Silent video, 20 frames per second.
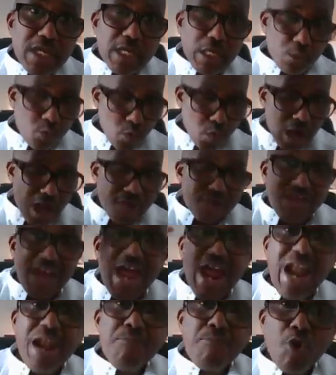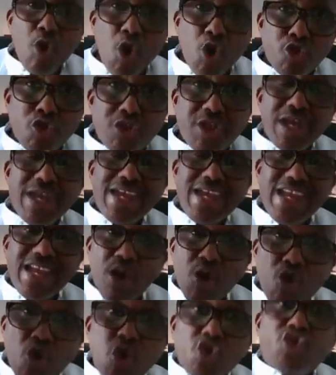It would have helped us in
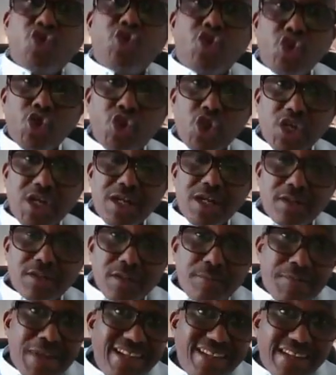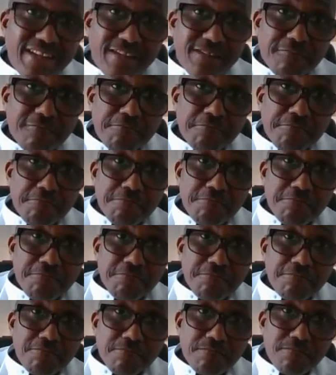our constitutional rebuilding,
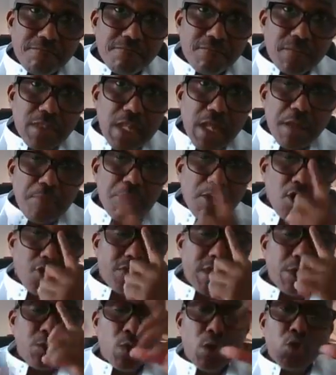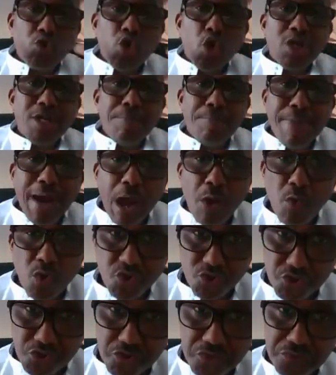because then we'll know the
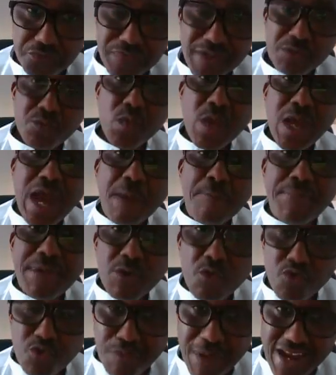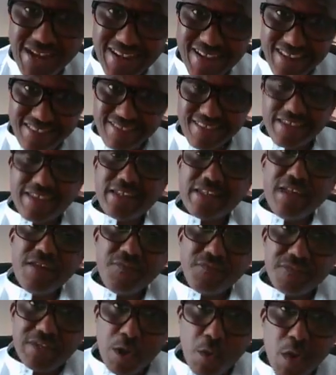powers that were abused by the
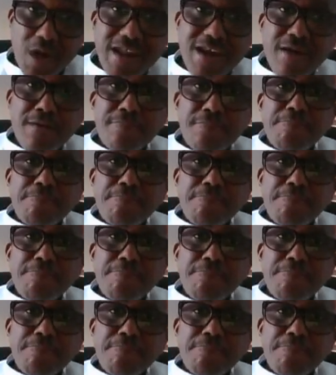executive, Jawara.